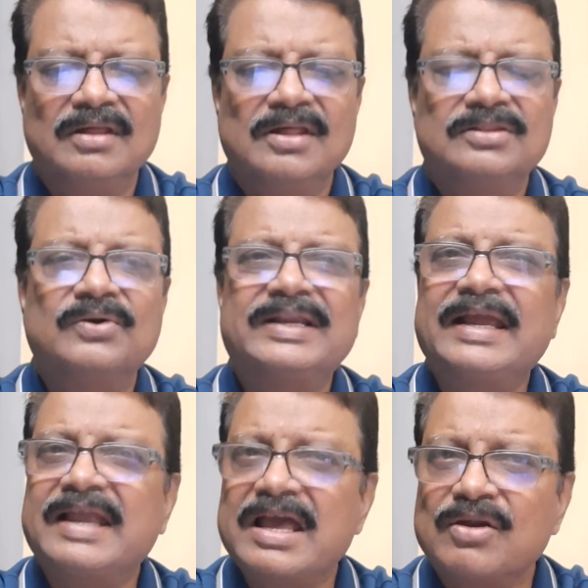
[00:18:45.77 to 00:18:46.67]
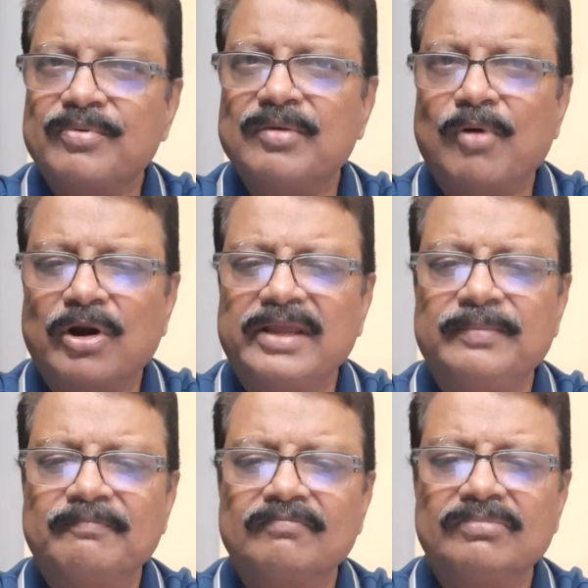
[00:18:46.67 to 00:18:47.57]
So take care of your body.
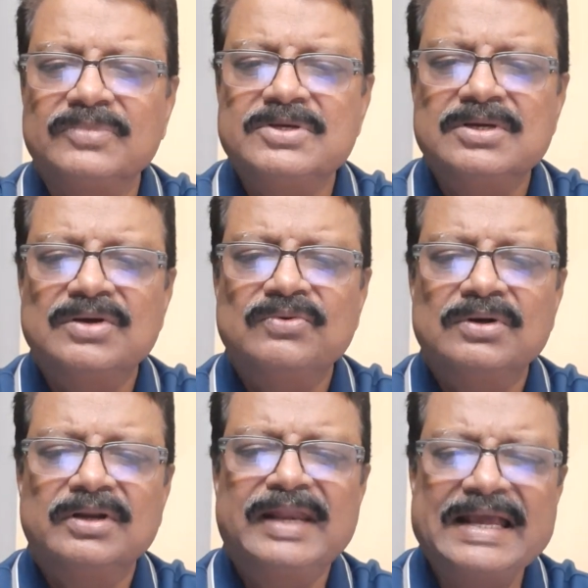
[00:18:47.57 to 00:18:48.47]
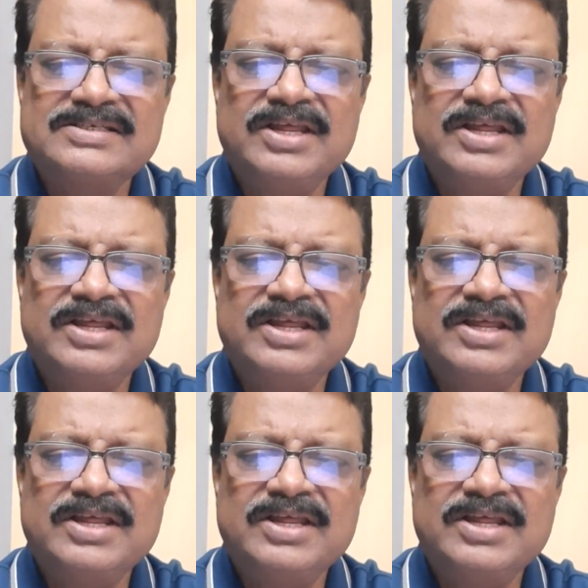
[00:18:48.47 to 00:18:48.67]
Next